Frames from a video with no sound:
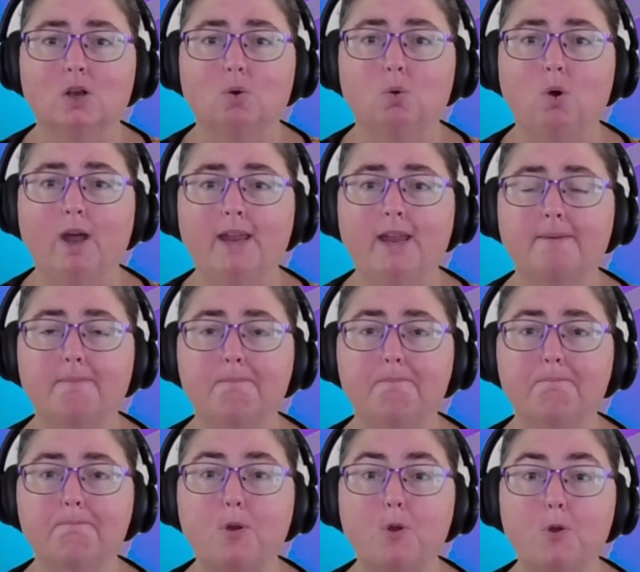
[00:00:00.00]
quite
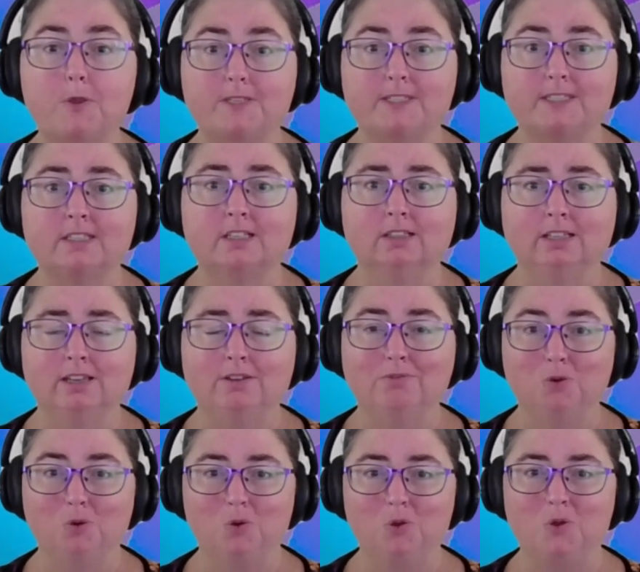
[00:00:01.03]
personally
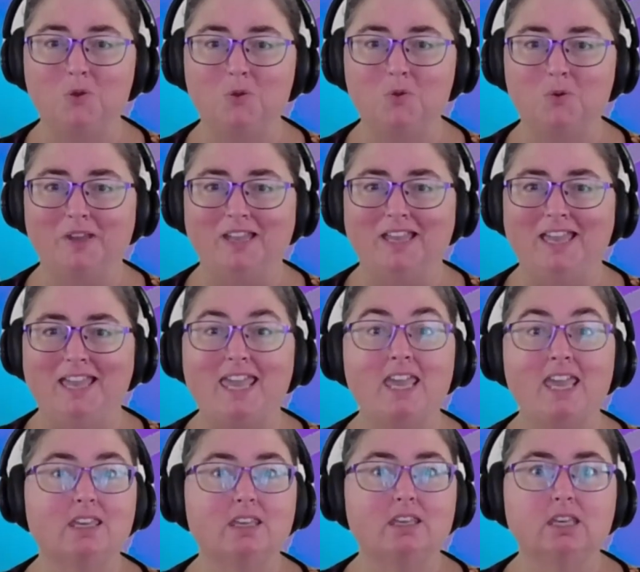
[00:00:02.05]
for you.
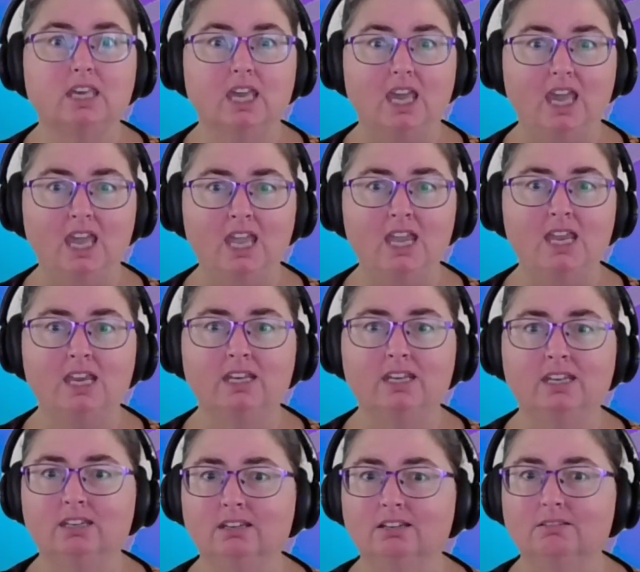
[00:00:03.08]
It
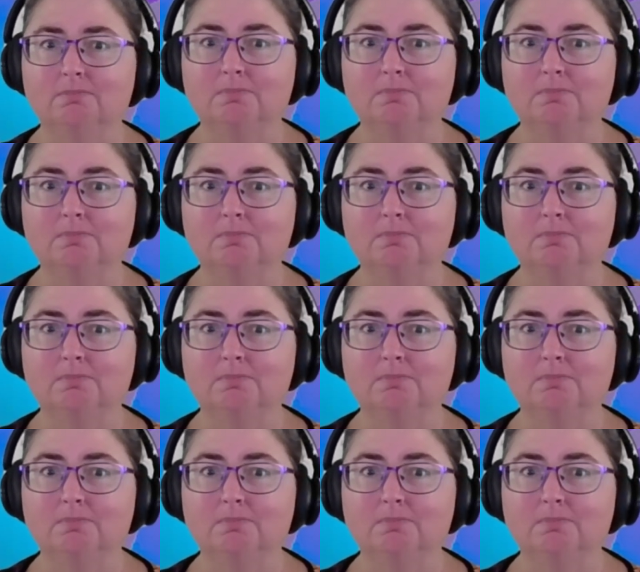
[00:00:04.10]
can